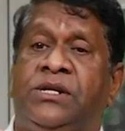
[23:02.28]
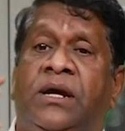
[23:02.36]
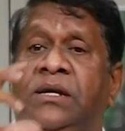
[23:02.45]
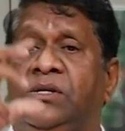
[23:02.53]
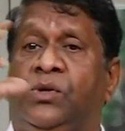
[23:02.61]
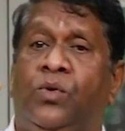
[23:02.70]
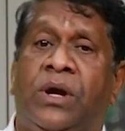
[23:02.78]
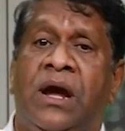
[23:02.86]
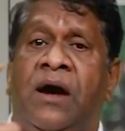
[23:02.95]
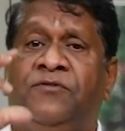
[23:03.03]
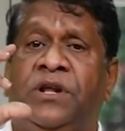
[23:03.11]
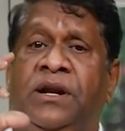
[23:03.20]
Shah is
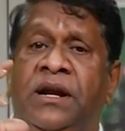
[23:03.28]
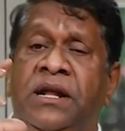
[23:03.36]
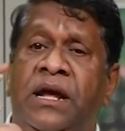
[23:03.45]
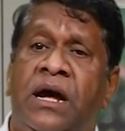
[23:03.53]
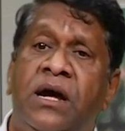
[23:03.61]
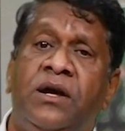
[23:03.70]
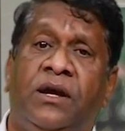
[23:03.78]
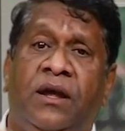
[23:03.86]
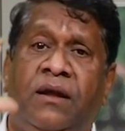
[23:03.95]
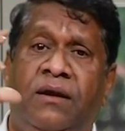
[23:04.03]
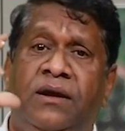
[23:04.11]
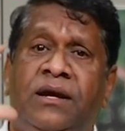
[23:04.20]
looking after India.
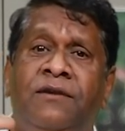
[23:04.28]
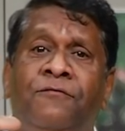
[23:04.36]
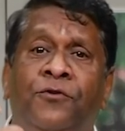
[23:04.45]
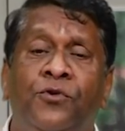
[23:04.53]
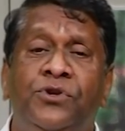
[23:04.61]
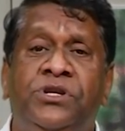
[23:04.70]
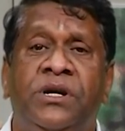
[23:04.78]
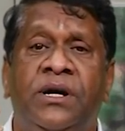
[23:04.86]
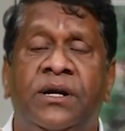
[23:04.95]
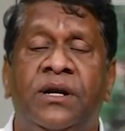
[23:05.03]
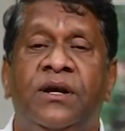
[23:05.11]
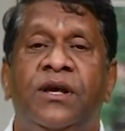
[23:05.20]
In
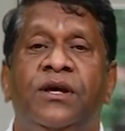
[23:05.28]
future,